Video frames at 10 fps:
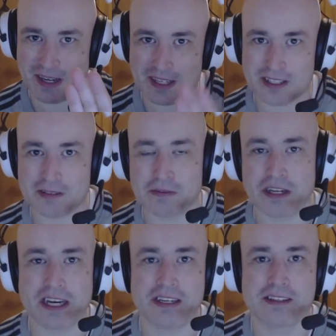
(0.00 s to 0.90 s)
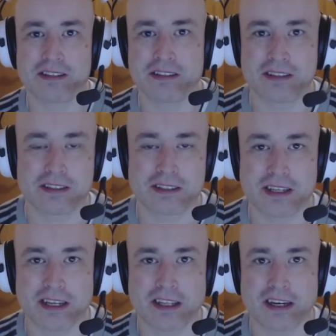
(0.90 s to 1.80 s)
I just want to hasten to
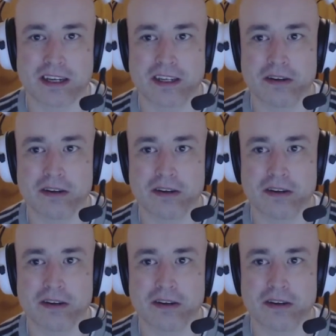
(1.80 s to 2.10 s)
say that,